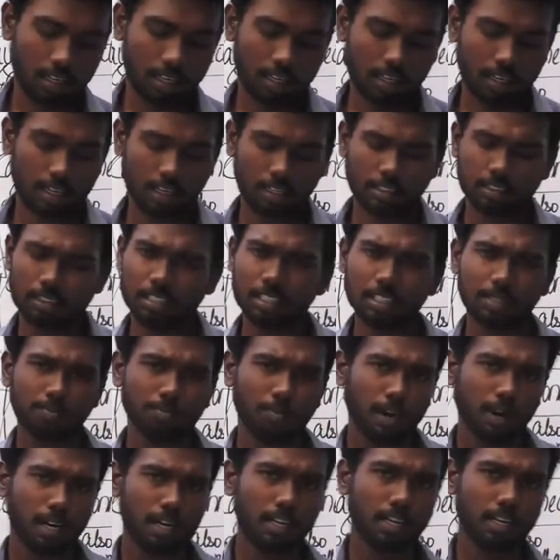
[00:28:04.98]
is this
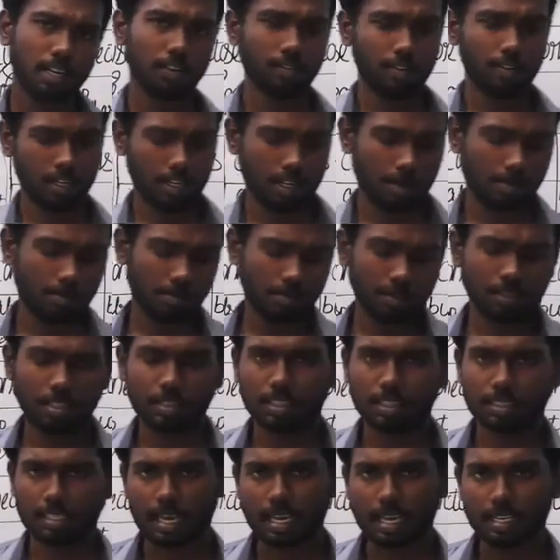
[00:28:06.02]
but will come in the
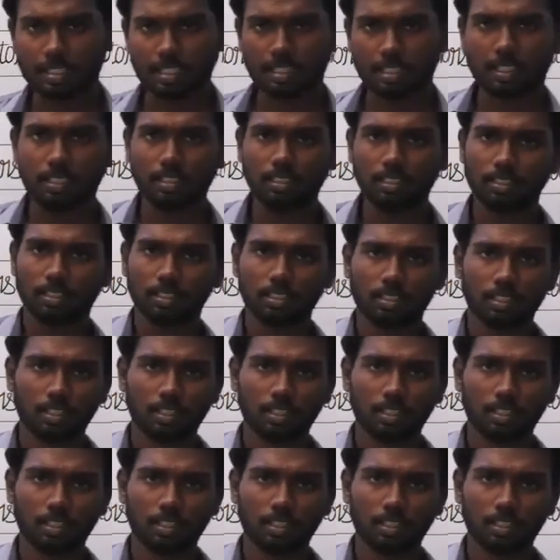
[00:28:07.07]
second sentence?